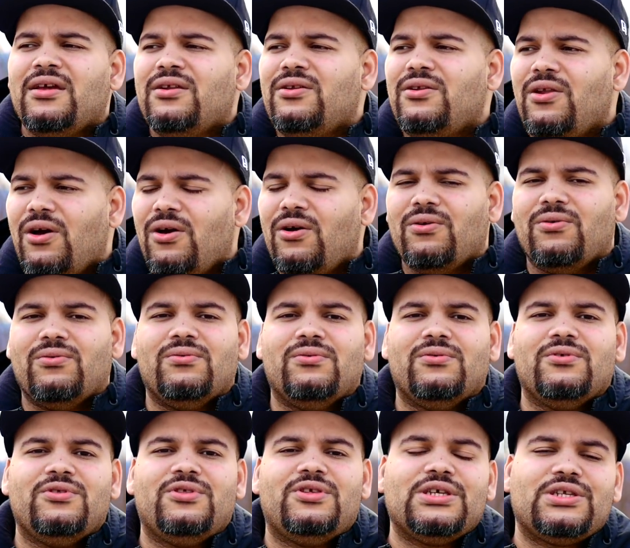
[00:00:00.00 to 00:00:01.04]
No,
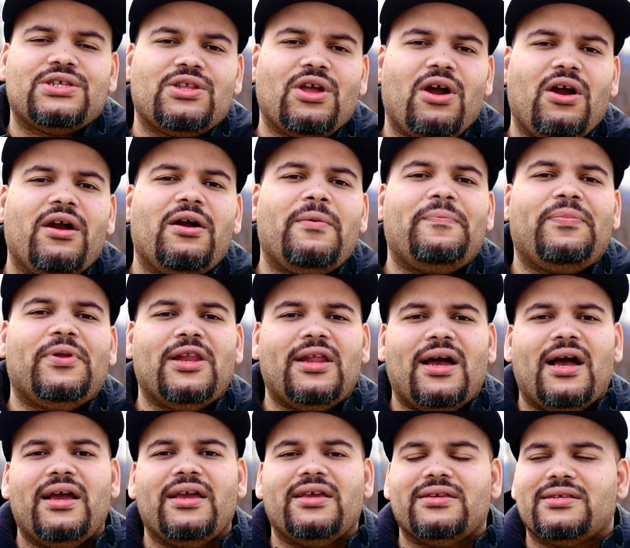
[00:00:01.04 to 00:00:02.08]
just start
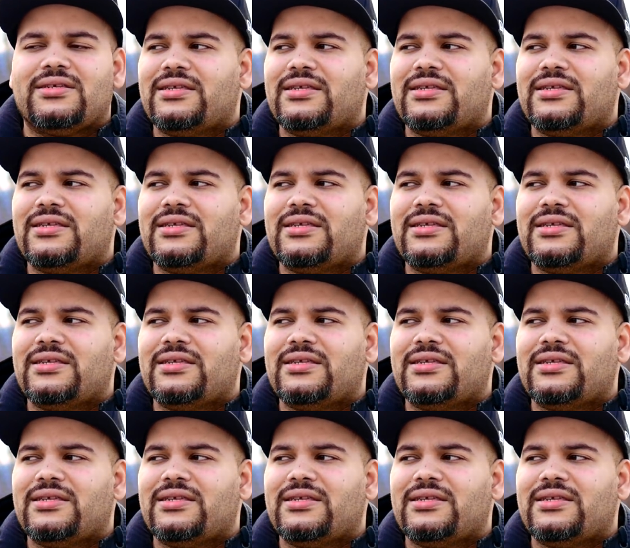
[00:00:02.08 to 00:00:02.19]
applying.